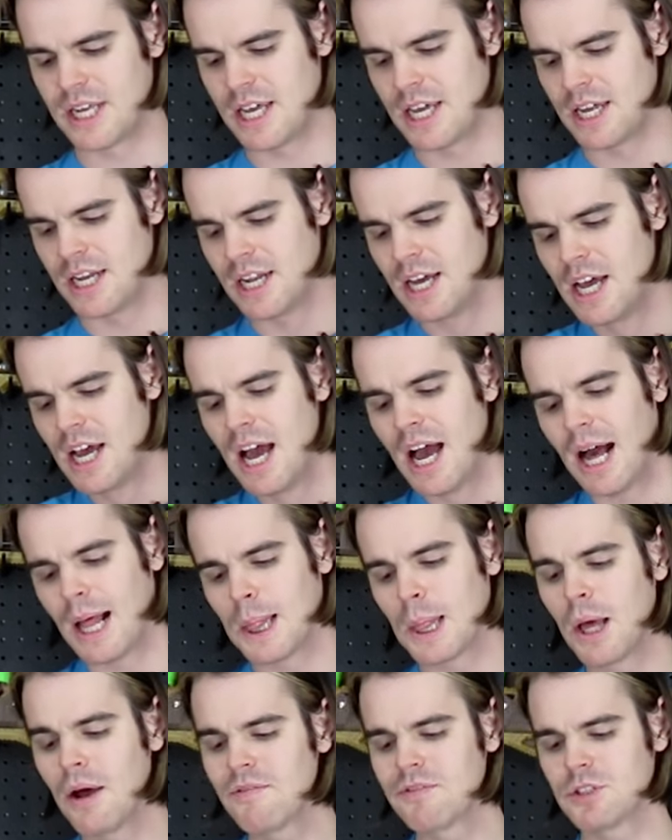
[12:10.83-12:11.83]
And And I
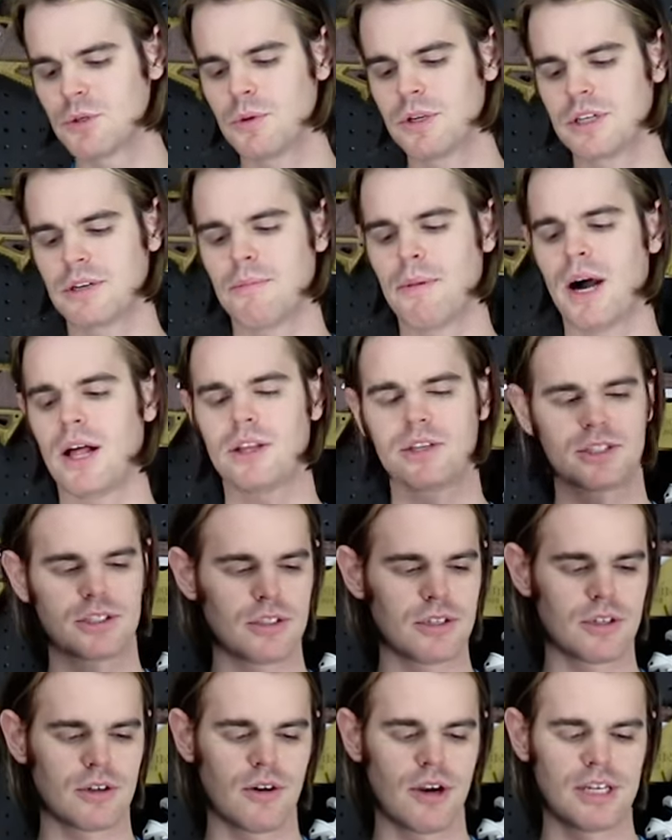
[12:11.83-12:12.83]
love doing
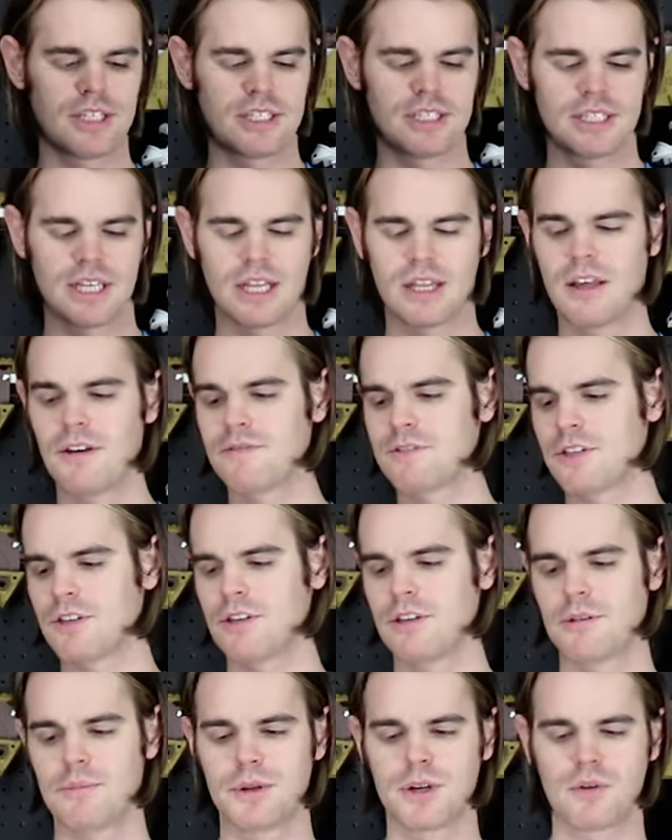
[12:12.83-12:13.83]
Demolisher integrations. I love
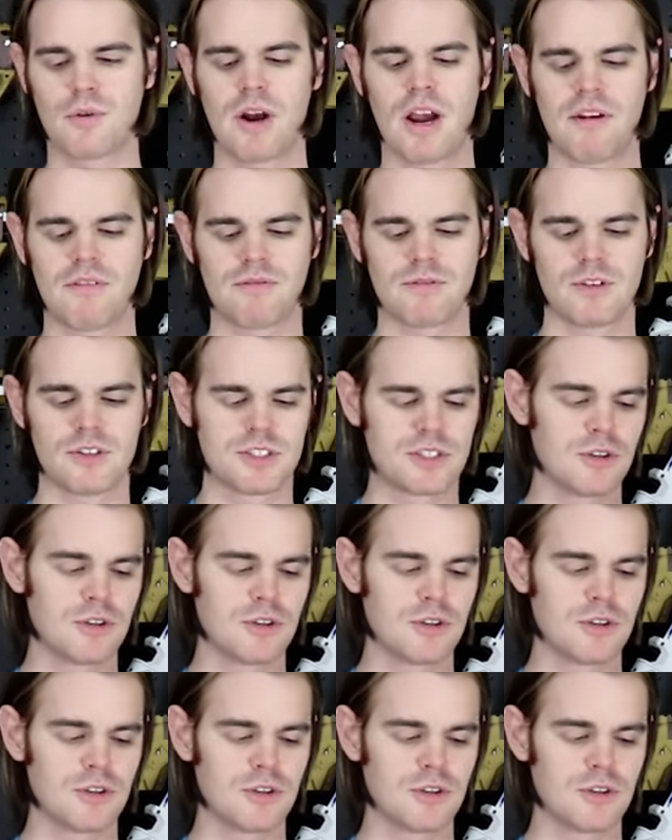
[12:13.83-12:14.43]
turning them into rifles.